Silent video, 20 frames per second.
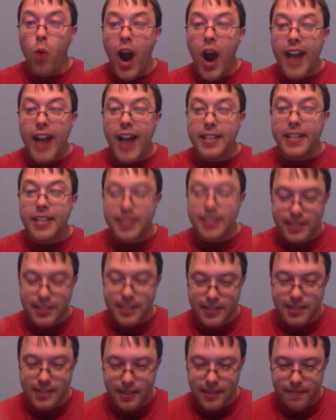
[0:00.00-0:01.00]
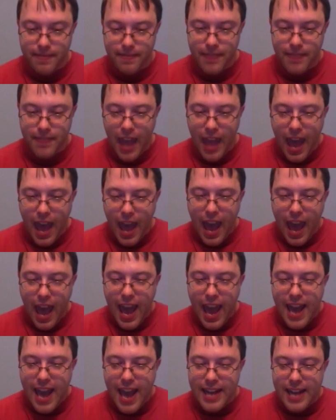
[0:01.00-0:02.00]
rights.
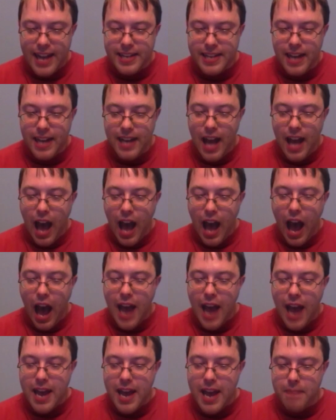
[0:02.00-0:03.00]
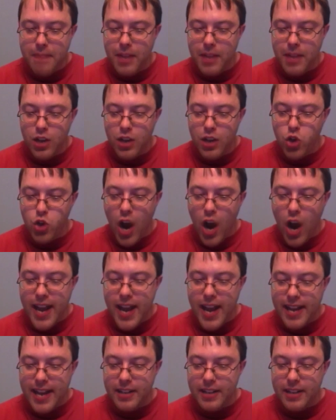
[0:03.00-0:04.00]
And I am
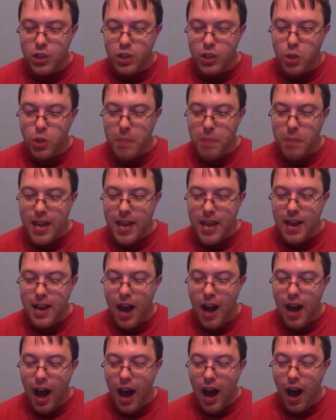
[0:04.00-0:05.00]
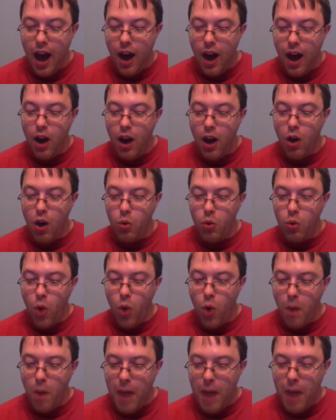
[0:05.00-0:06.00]
trying to be a
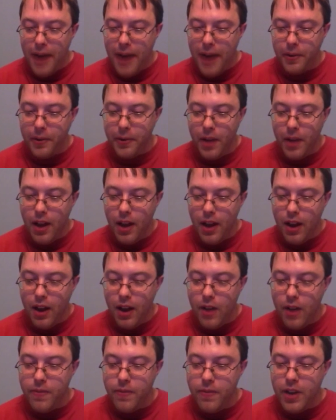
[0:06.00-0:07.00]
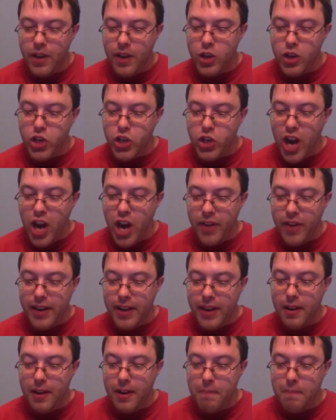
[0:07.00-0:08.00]
role model of
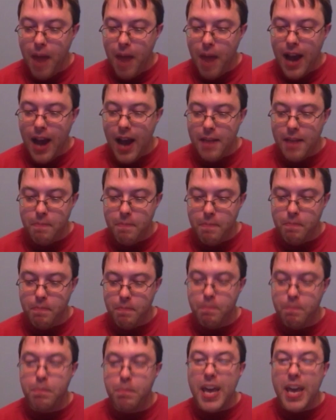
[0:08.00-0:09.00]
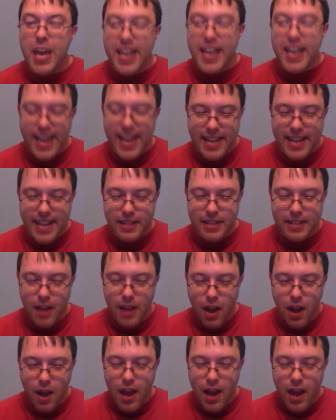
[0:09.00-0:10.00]
sharing by
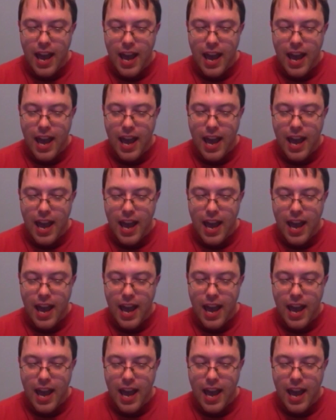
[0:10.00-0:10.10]
being